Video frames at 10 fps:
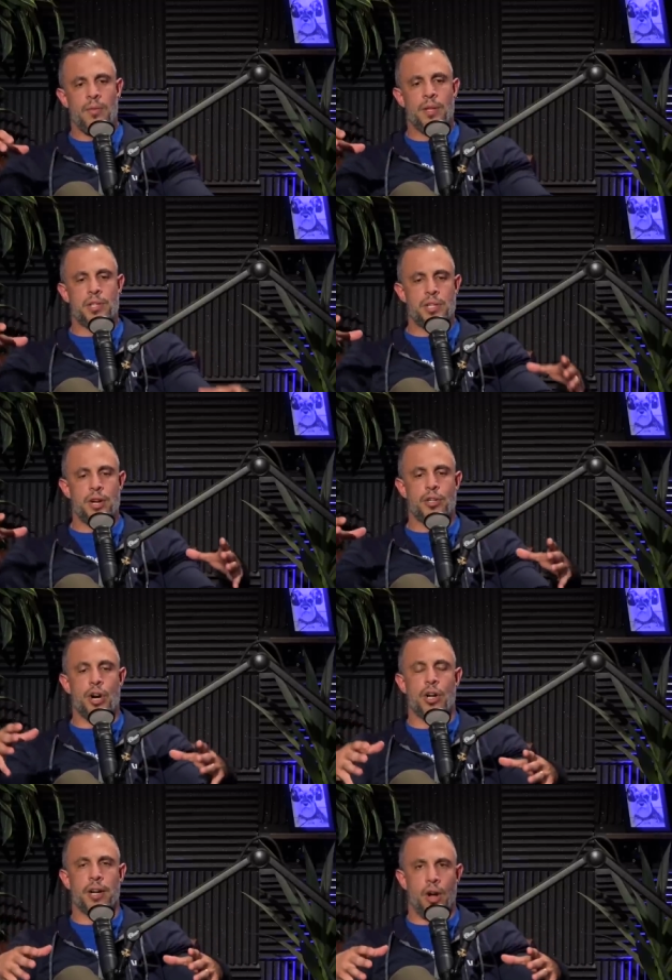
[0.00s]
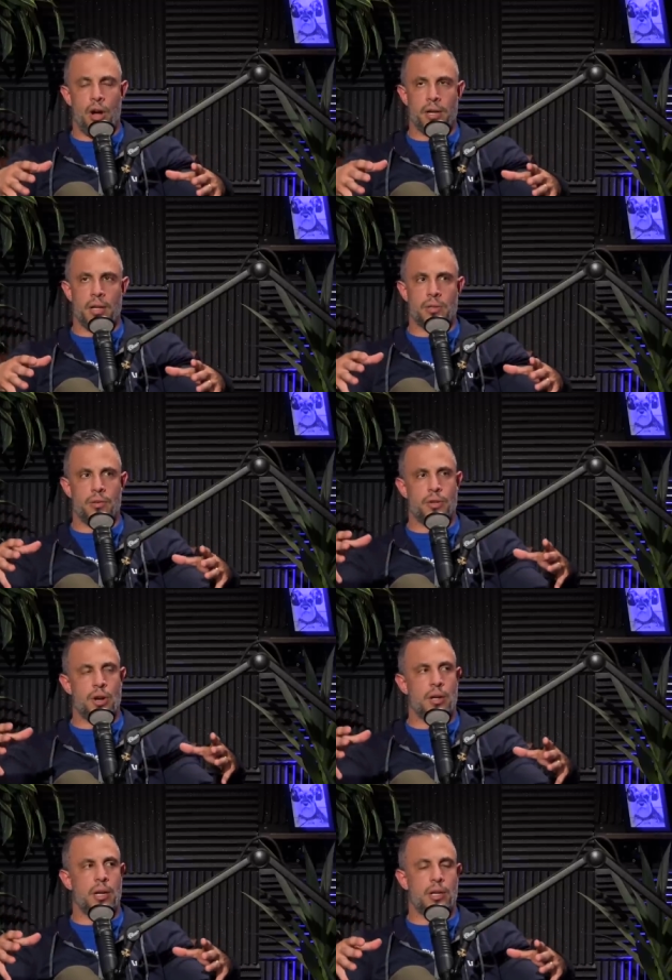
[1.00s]
this is their target audience or their
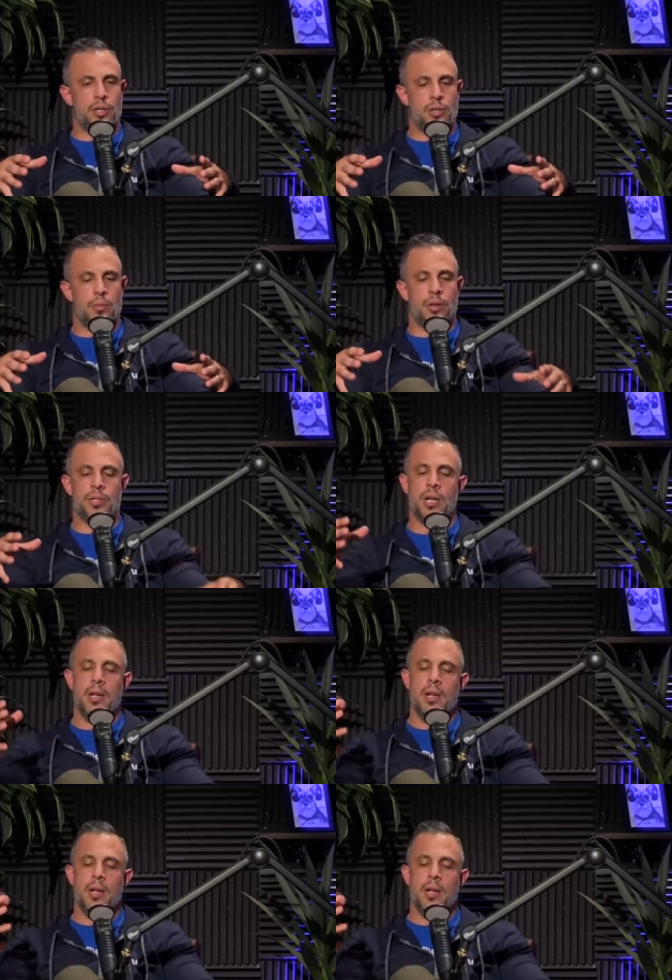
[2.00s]
target consumers.